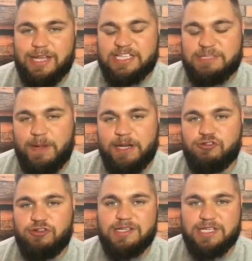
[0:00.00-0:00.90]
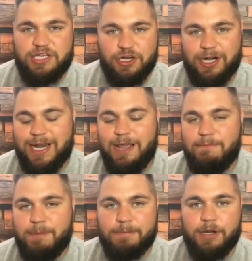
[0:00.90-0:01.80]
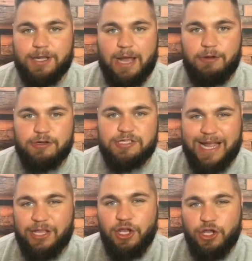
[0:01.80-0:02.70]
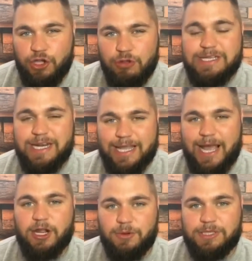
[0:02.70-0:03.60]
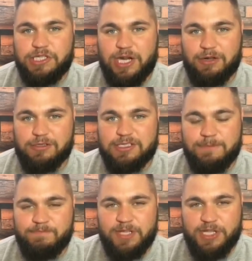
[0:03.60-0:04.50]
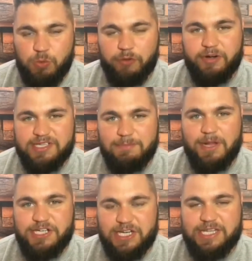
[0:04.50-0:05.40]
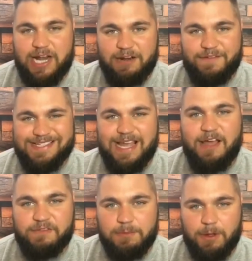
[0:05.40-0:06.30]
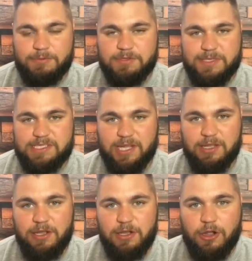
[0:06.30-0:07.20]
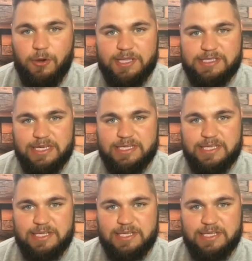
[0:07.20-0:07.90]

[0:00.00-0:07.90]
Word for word: I think that speed of transition and hitting people on the counter-attack, using Lukaku in the channels, is one reason Manchester United fans have to be optimistic going into this